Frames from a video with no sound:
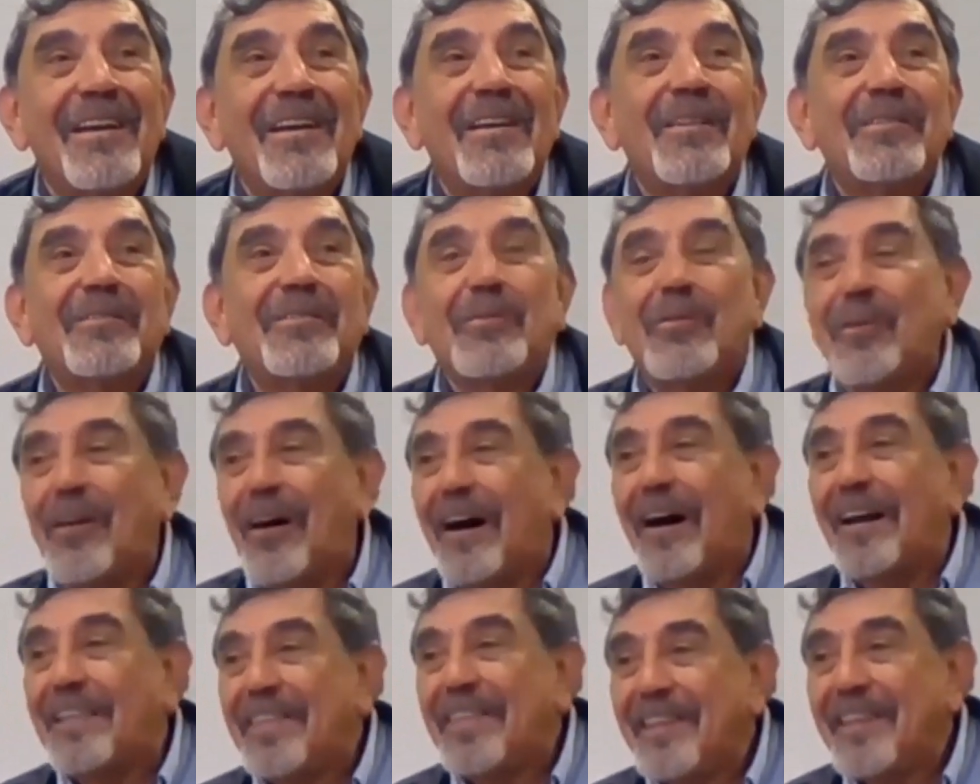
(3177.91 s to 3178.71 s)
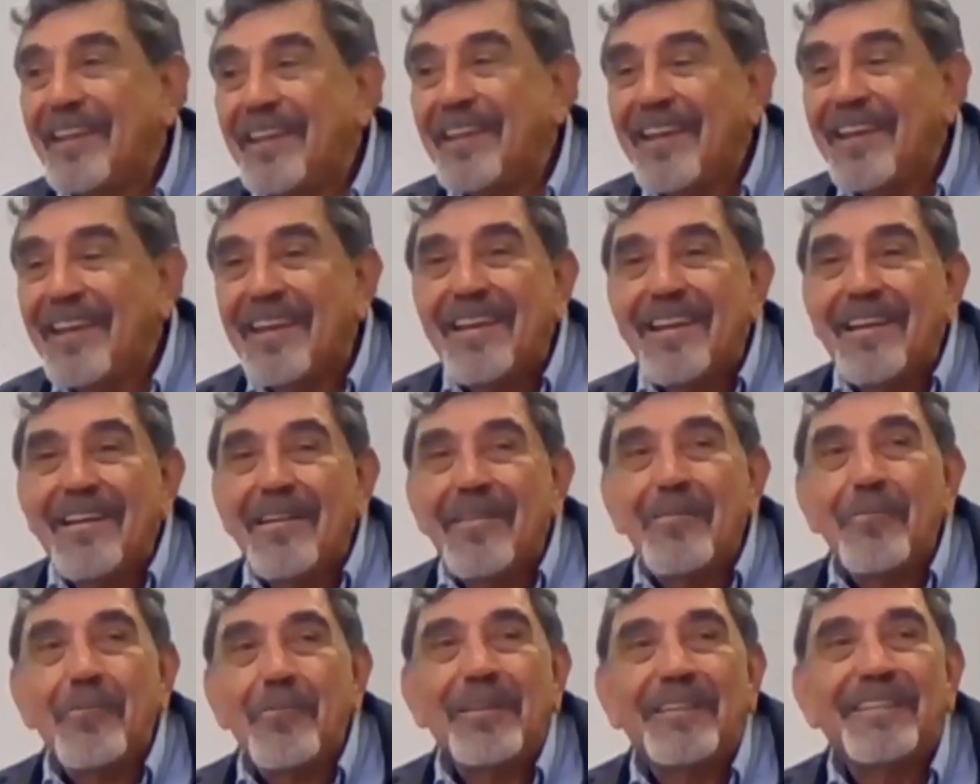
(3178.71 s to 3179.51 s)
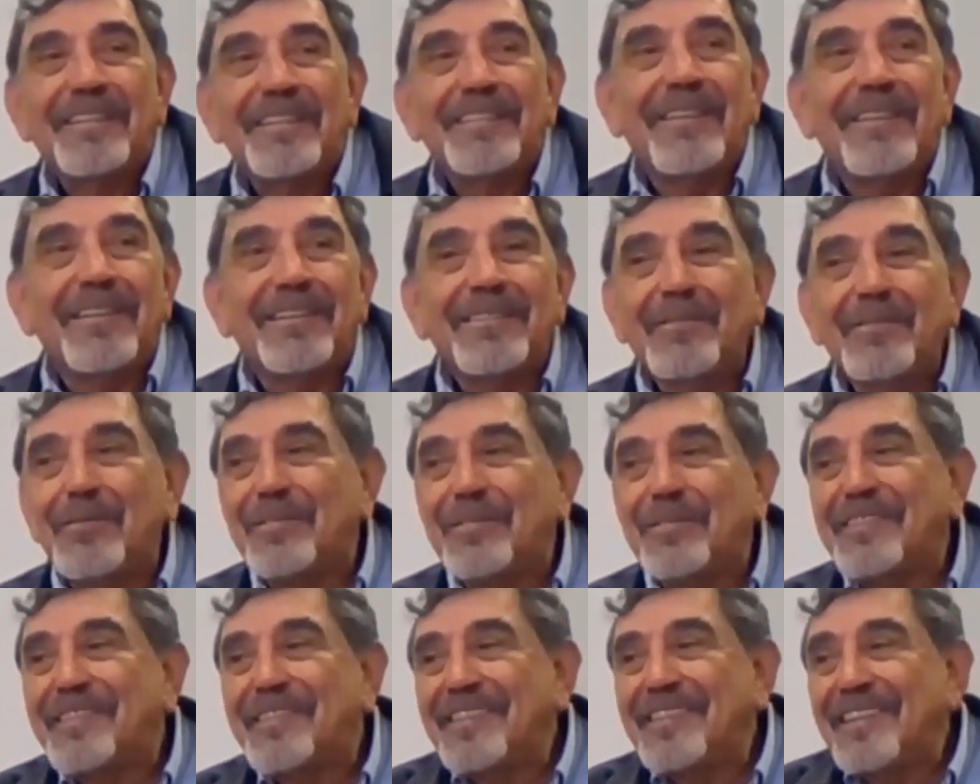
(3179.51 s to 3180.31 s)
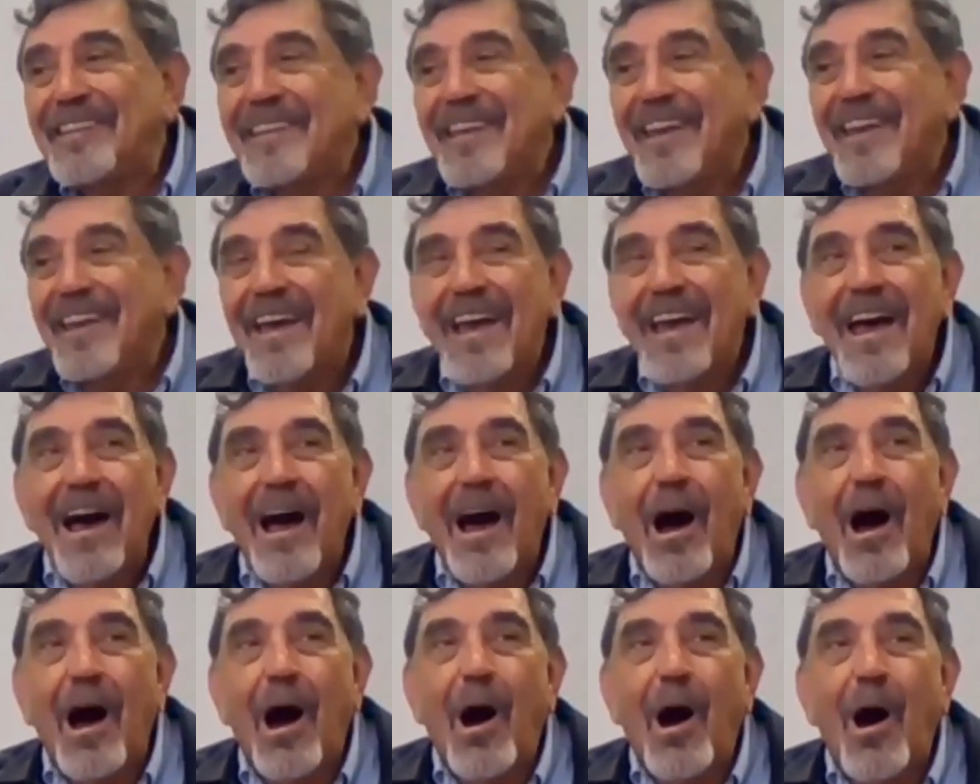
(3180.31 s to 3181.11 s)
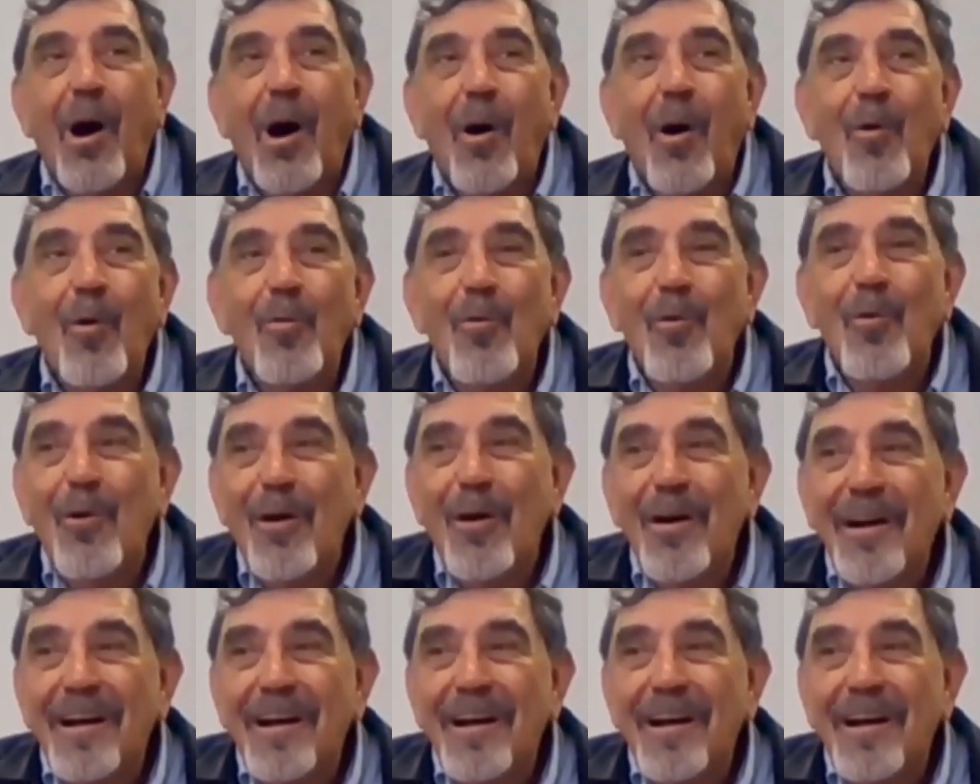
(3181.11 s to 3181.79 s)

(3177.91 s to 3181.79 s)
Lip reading: So I think we start to see how